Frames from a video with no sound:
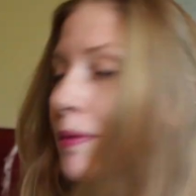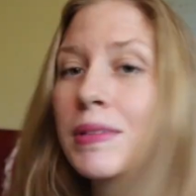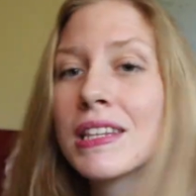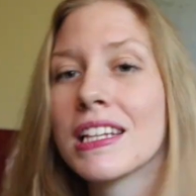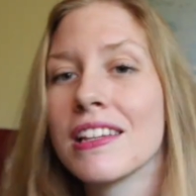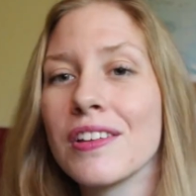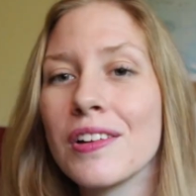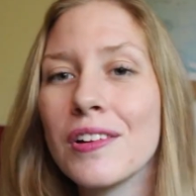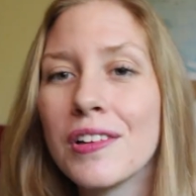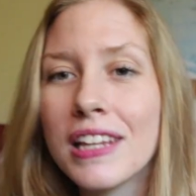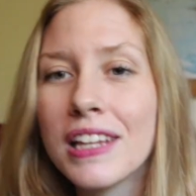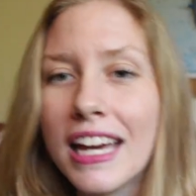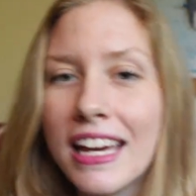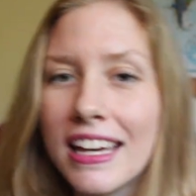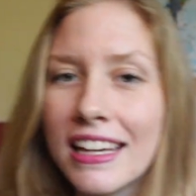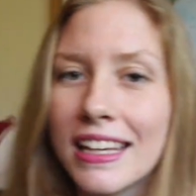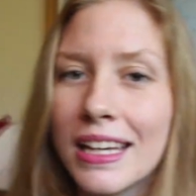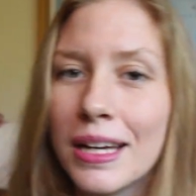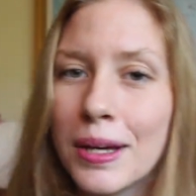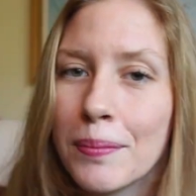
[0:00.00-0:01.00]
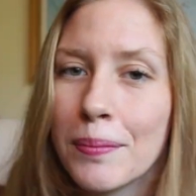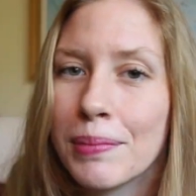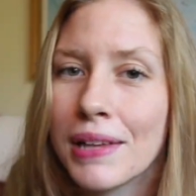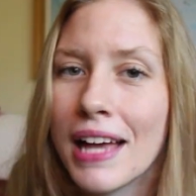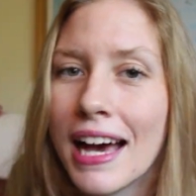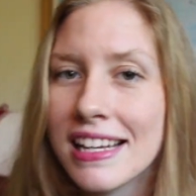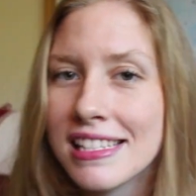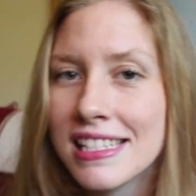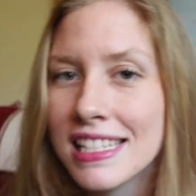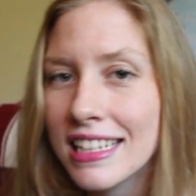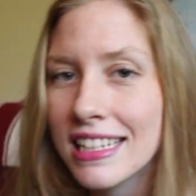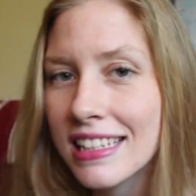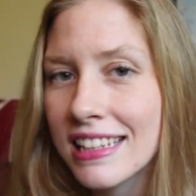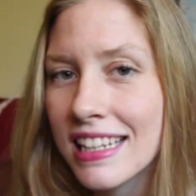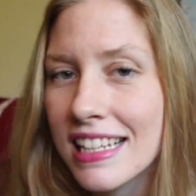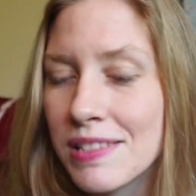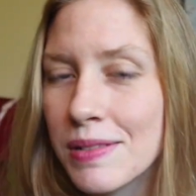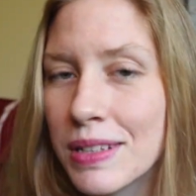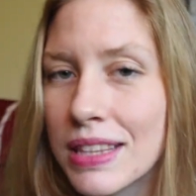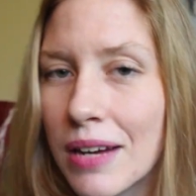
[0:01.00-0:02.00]
them in the little like plastic.
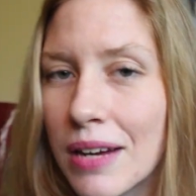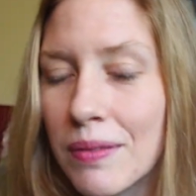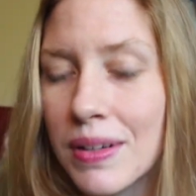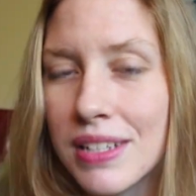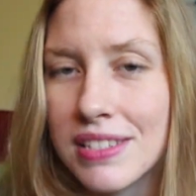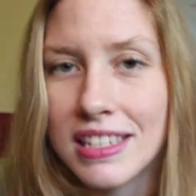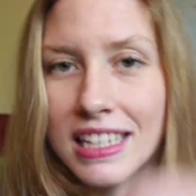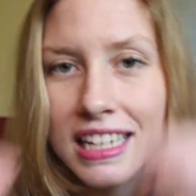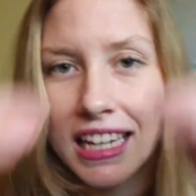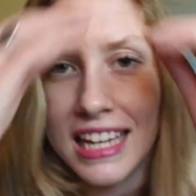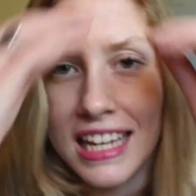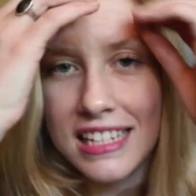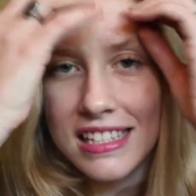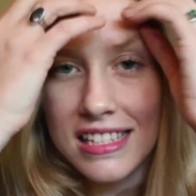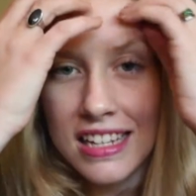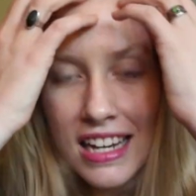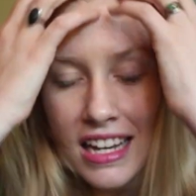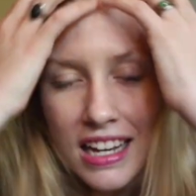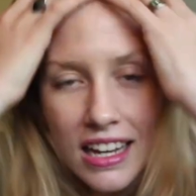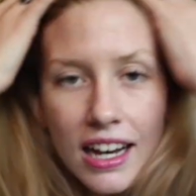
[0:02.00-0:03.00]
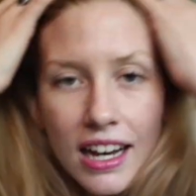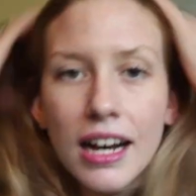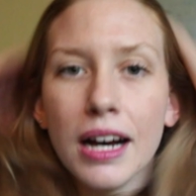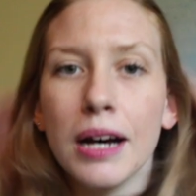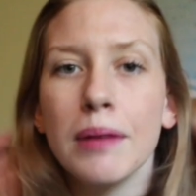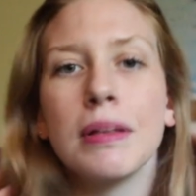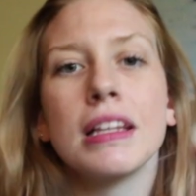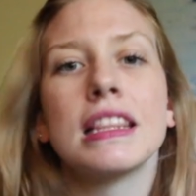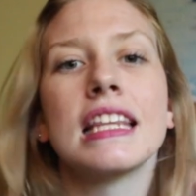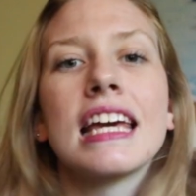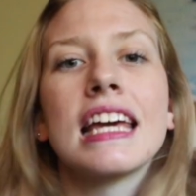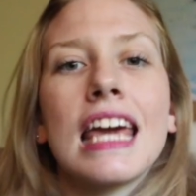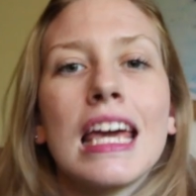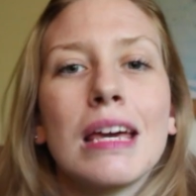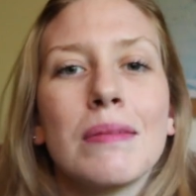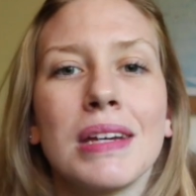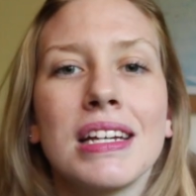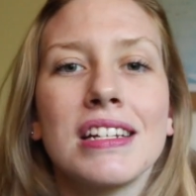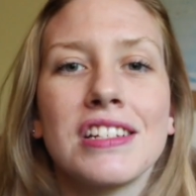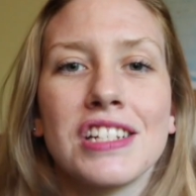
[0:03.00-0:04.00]
That's what that rustling is um, that they
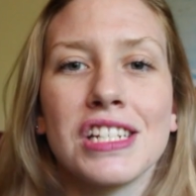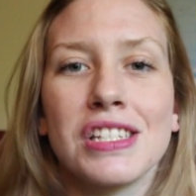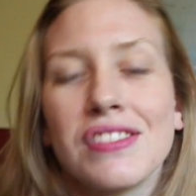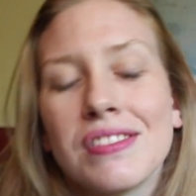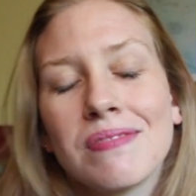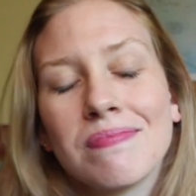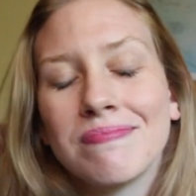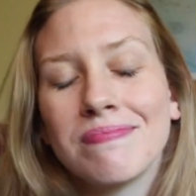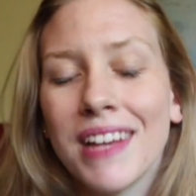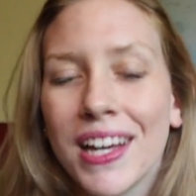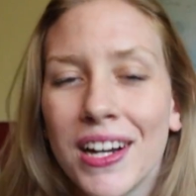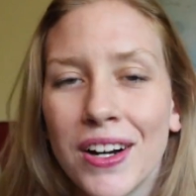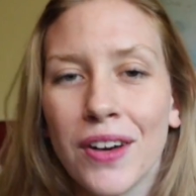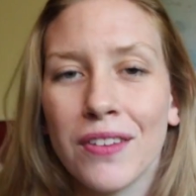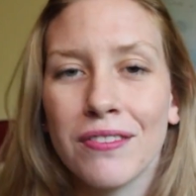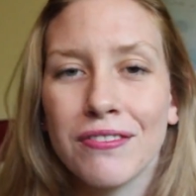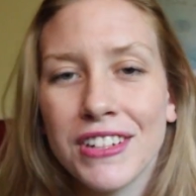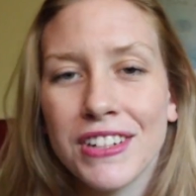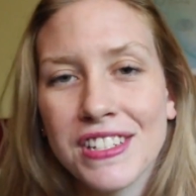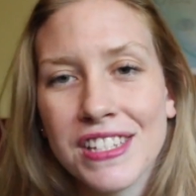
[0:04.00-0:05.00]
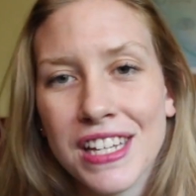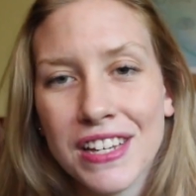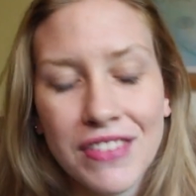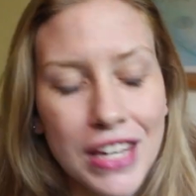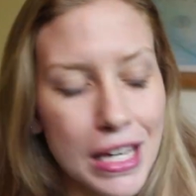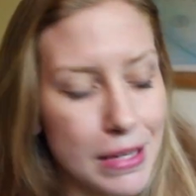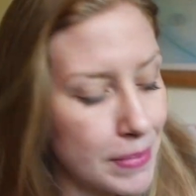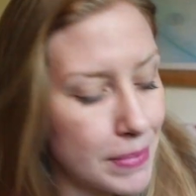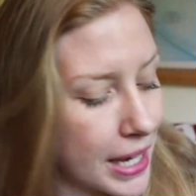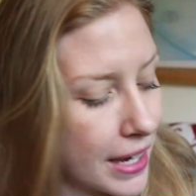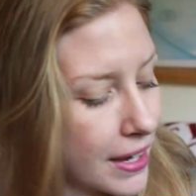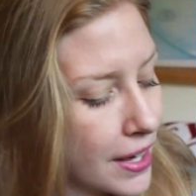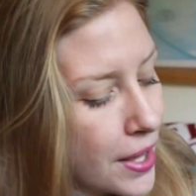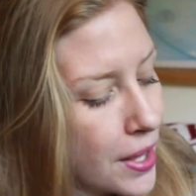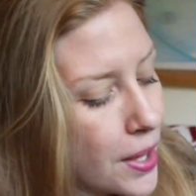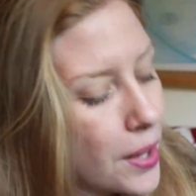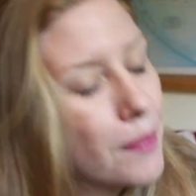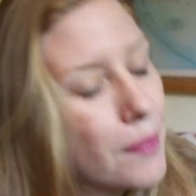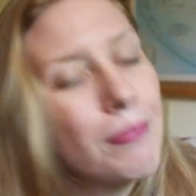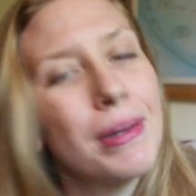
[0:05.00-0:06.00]
came in just, I don't know, for safekeeping.
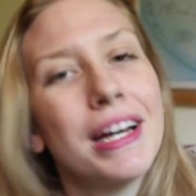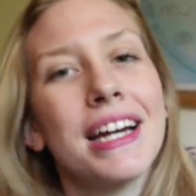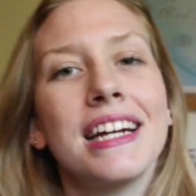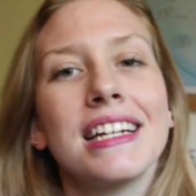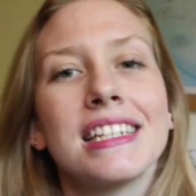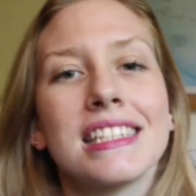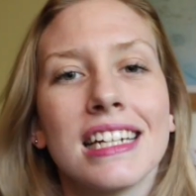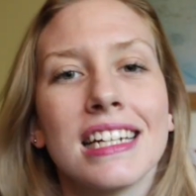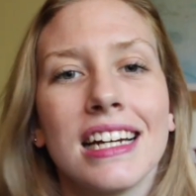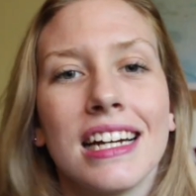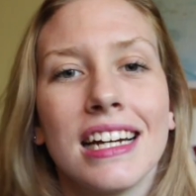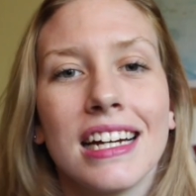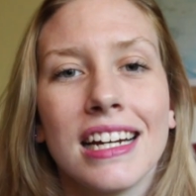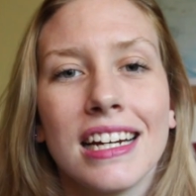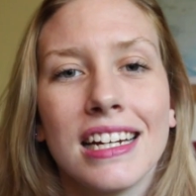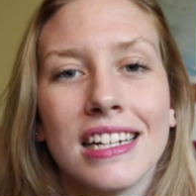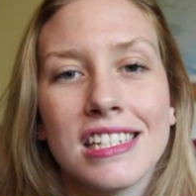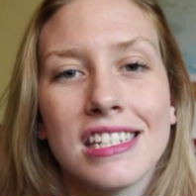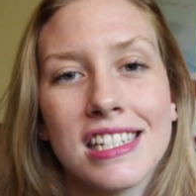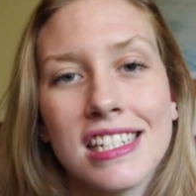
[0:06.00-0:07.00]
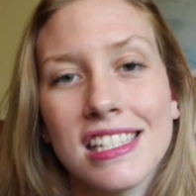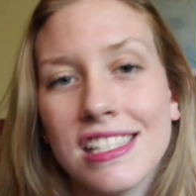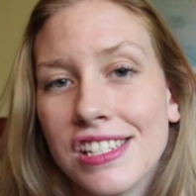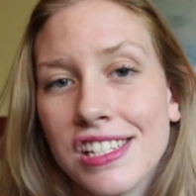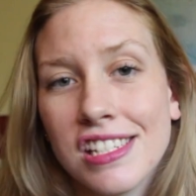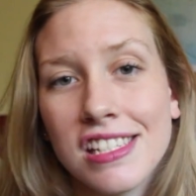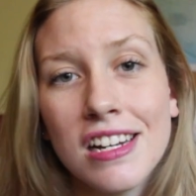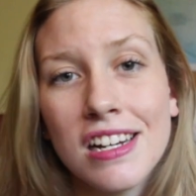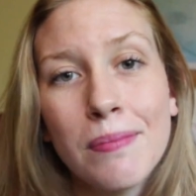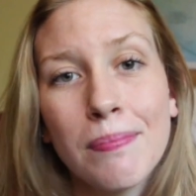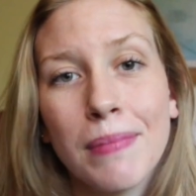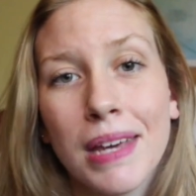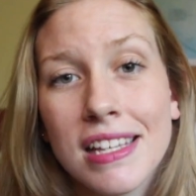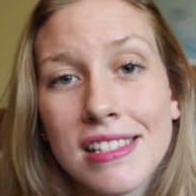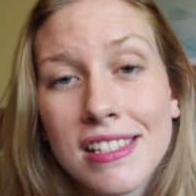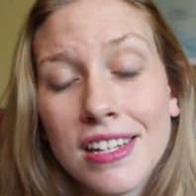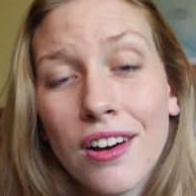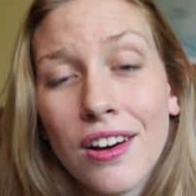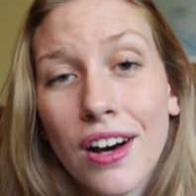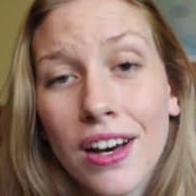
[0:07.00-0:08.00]
But she's just an
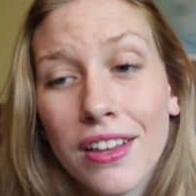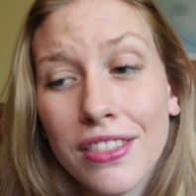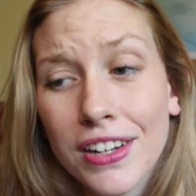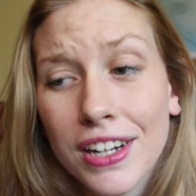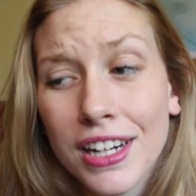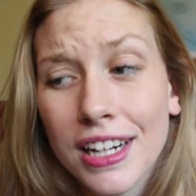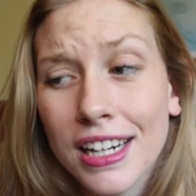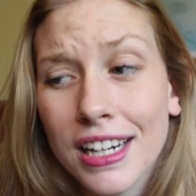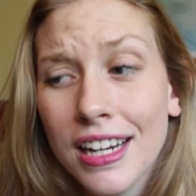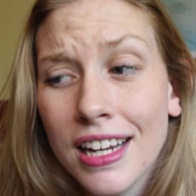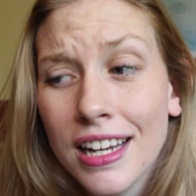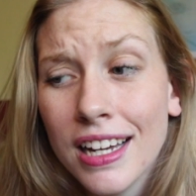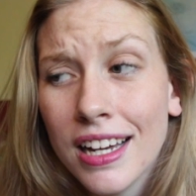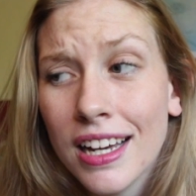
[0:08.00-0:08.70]
amazing author.